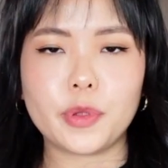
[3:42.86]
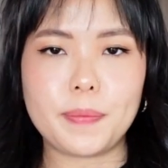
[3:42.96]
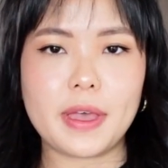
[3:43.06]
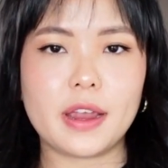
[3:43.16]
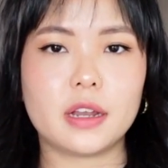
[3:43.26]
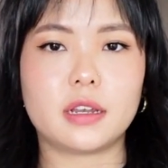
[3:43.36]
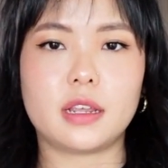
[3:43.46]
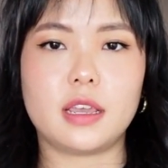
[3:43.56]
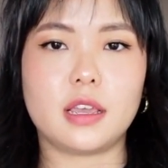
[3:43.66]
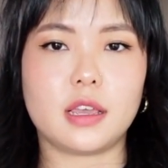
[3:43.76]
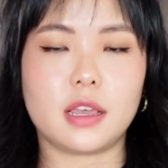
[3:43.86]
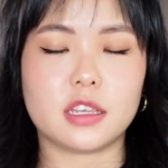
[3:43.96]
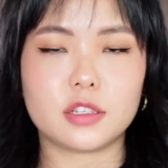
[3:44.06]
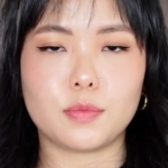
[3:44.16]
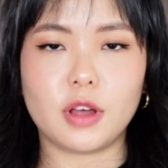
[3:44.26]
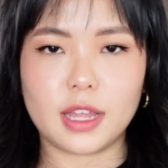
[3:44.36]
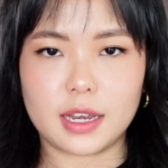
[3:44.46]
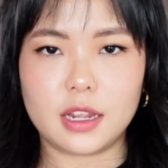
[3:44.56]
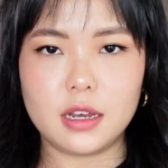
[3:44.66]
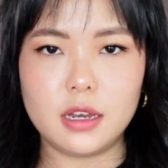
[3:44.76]
prepared the small
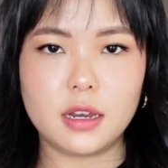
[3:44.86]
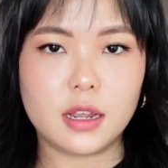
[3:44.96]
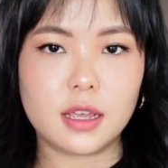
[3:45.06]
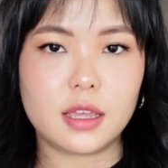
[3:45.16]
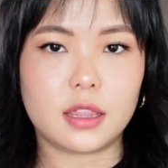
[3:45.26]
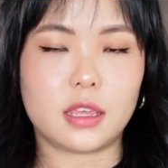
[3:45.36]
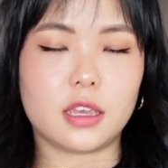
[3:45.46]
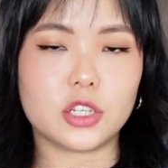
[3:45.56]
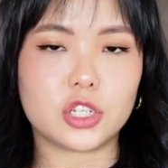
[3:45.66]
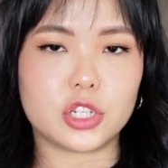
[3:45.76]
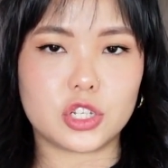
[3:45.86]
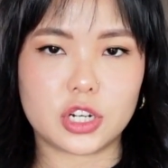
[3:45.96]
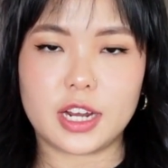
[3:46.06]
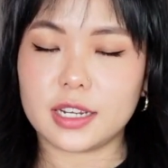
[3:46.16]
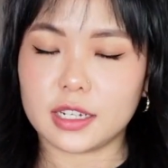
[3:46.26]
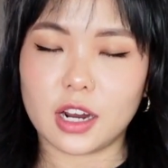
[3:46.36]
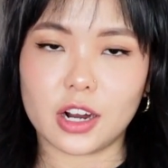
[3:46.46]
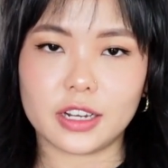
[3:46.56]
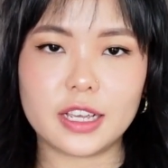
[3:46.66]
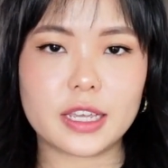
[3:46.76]
onion, the ginger and the
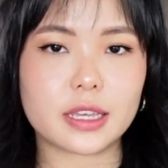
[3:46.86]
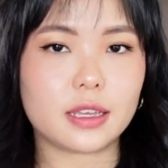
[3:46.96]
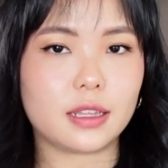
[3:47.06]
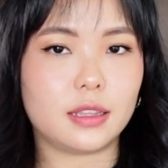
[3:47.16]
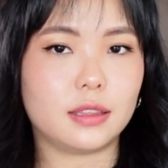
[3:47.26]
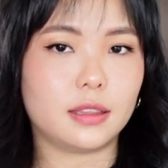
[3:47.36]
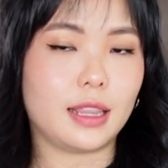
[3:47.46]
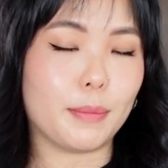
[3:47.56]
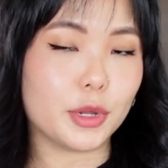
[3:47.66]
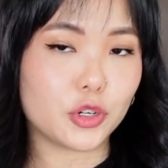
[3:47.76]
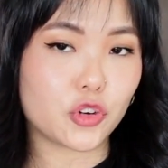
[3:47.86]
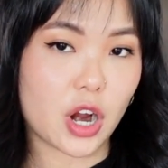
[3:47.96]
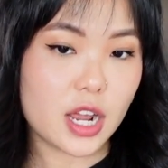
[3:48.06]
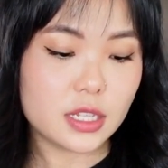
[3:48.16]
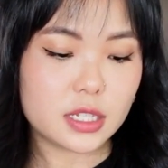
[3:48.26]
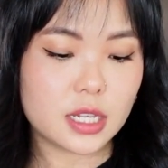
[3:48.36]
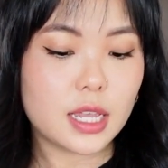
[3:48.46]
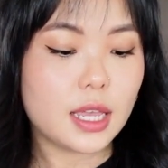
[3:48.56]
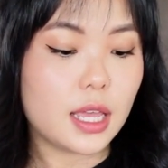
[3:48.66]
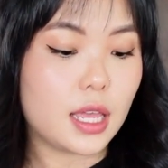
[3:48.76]
garlic, lemongrass,
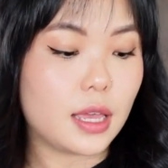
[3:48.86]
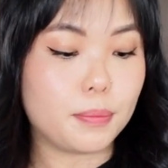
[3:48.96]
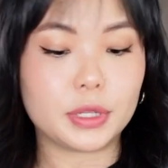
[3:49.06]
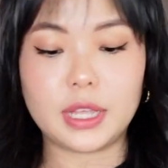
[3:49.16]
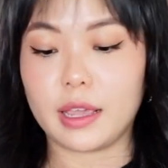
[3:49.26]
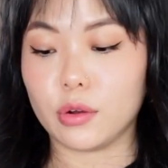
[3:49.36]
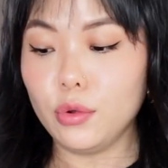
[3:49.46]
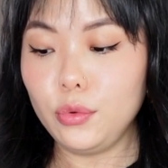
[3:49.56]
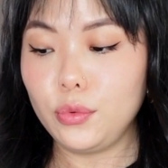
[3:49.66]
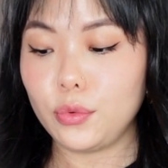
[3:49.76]
potato.